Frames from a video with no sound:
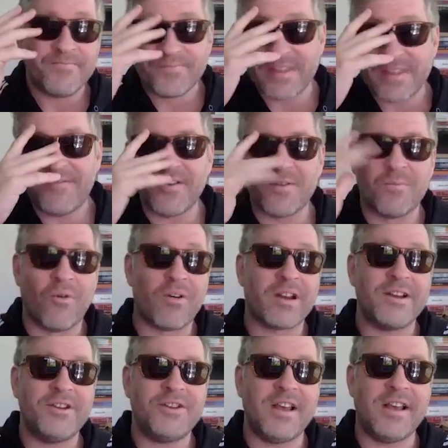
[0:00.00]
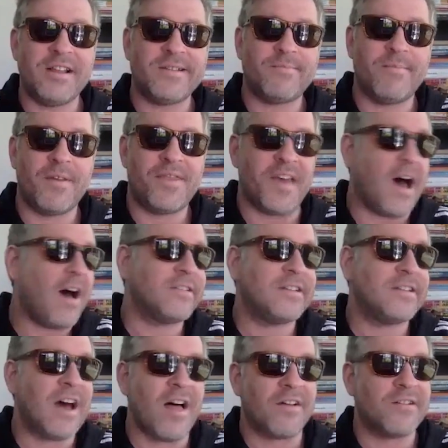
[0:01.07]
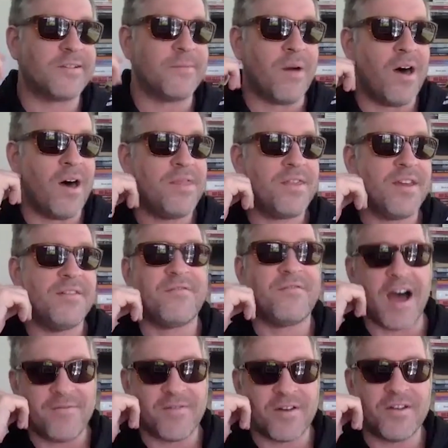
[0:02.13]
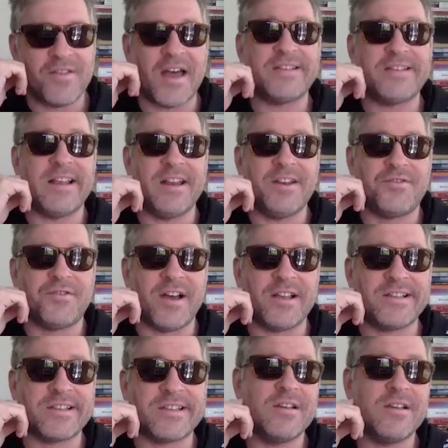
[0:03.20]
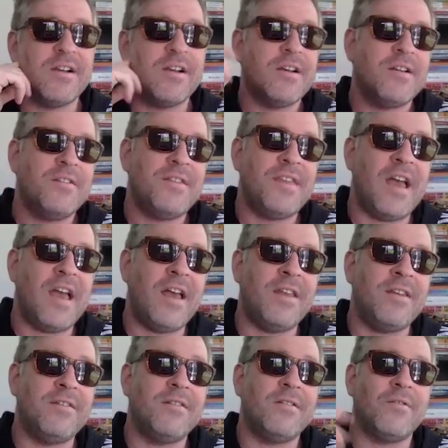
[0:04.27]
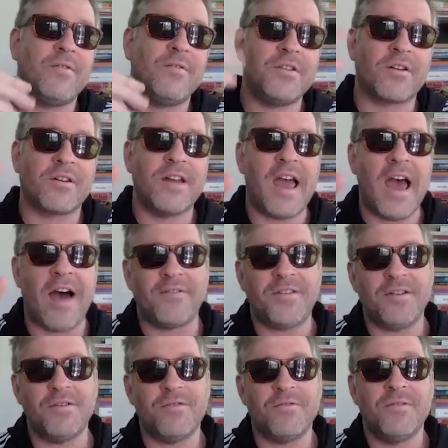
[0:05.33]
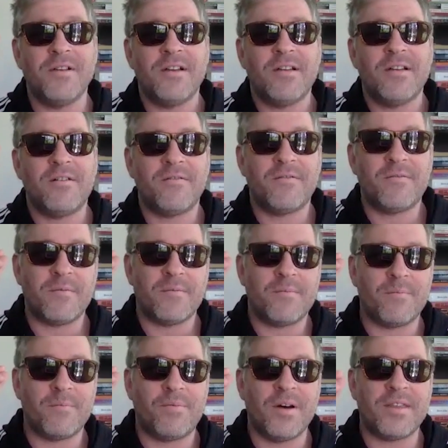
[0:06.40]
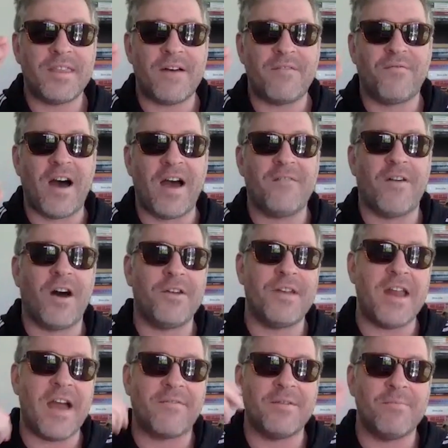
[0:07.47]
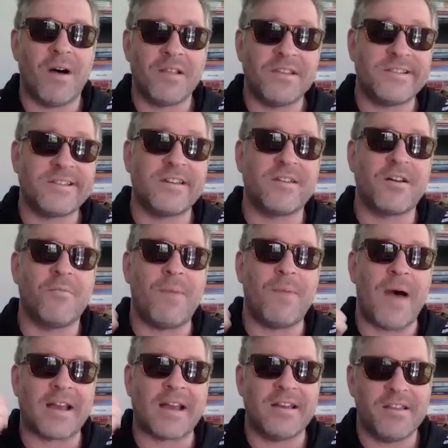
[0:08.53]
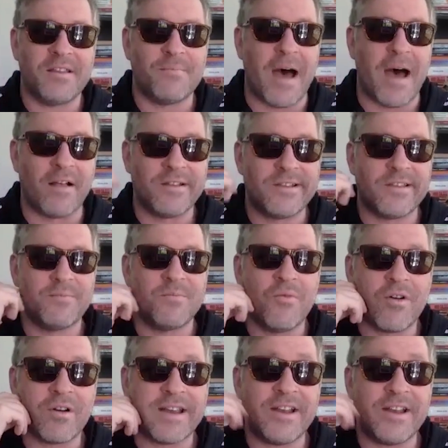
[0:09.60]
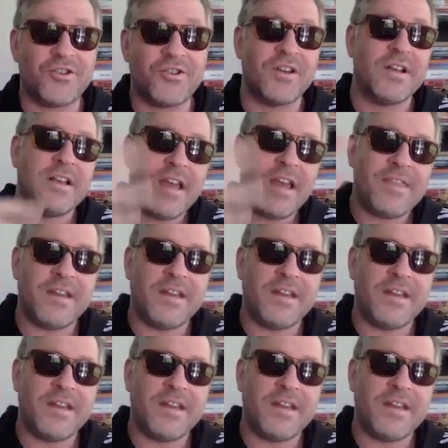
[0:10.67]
if your mortgage is $1,000 a month and $500 that's interest, then you're going to have to put that $500 every month. It's going to go back into the balance of the mortgage. And then